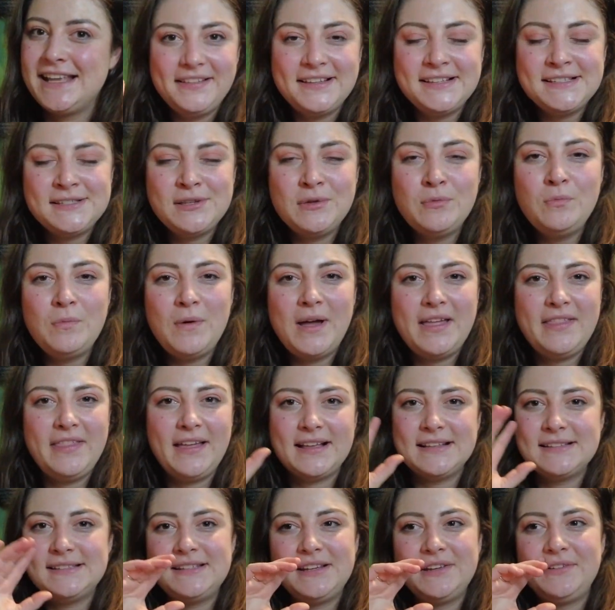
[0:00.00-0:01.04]
There's somewhere
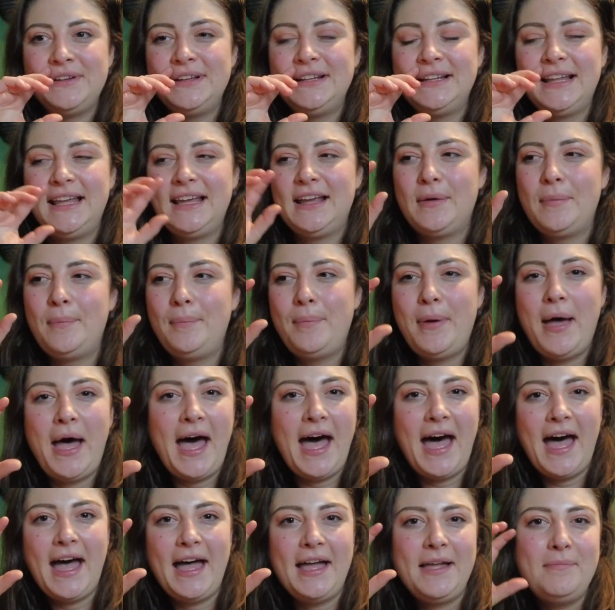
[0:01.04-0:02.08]
that's doing like a
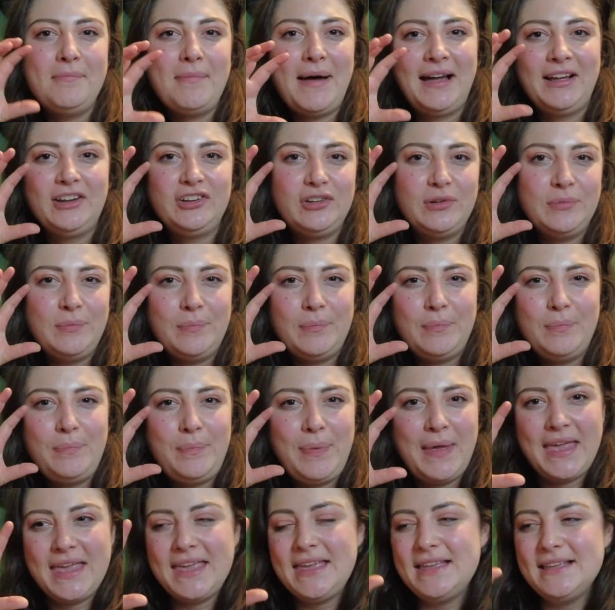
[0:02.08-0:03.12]
pie, mash and
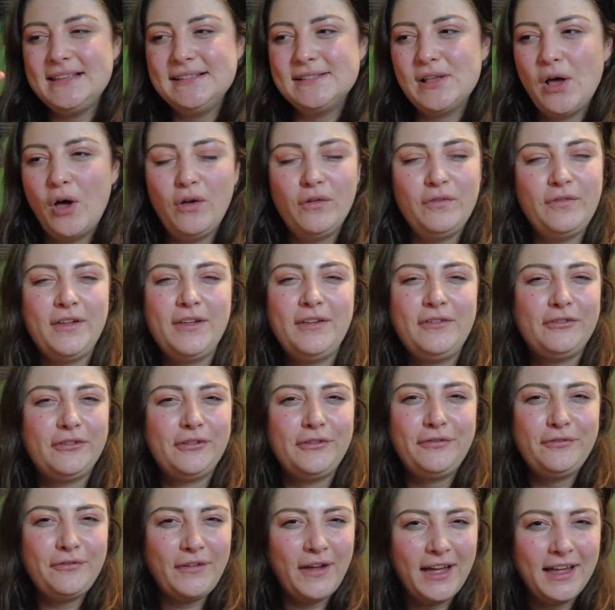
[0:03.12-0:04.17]
peas offer for
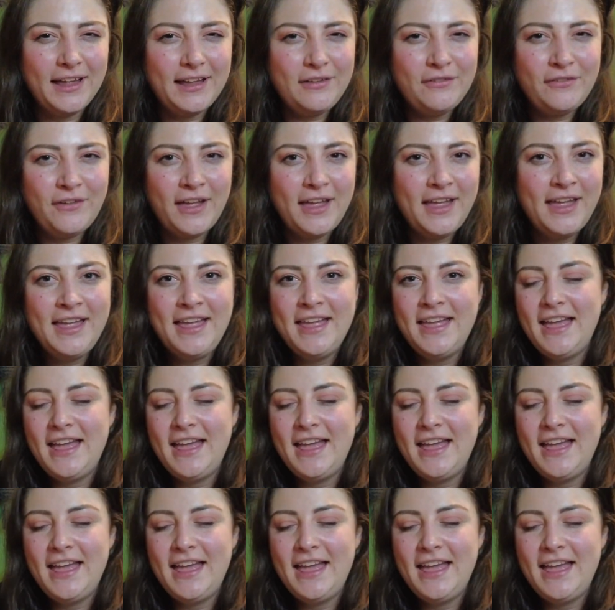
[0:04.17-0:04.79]
£5,